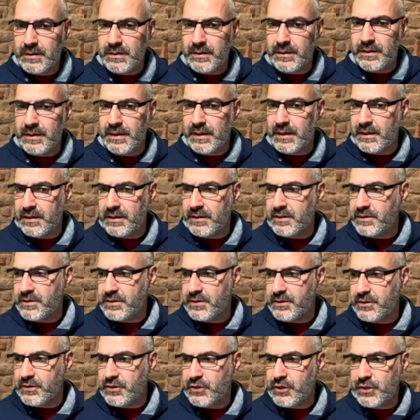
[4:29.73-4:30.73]
that is
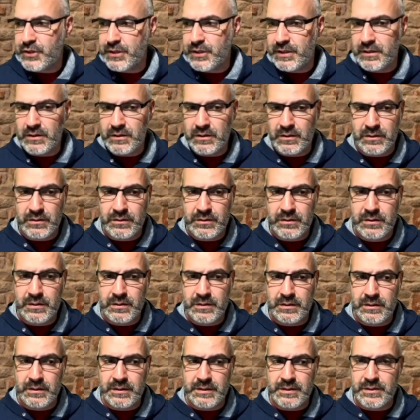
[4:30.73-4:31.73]
her shield.
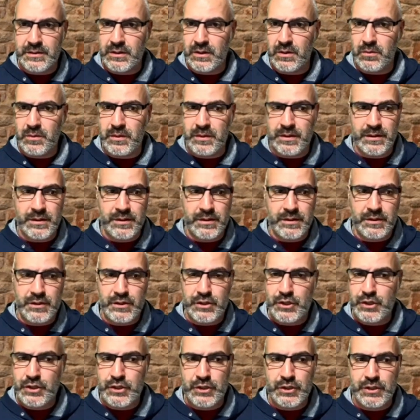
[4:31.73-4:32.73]
Let's go with
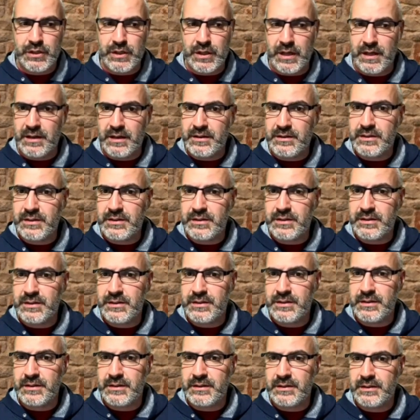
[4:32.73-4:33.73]

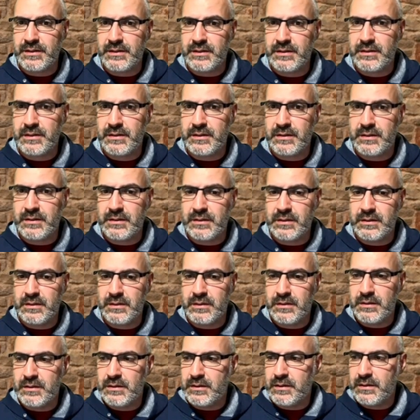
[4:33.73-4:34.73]
chest
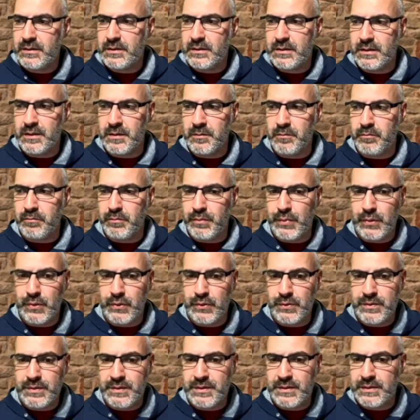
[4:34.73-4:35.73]
and
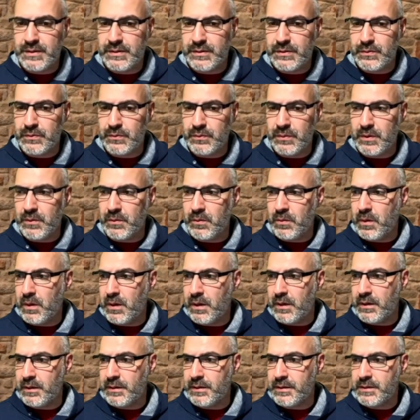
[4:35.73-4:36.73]
boots. We
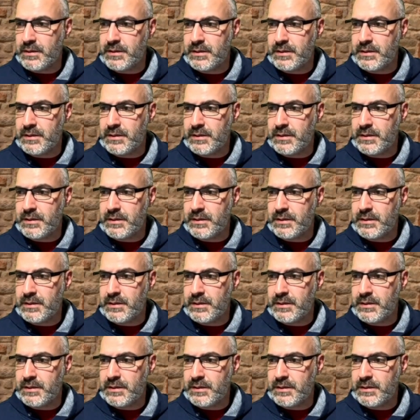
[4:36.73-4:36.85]
want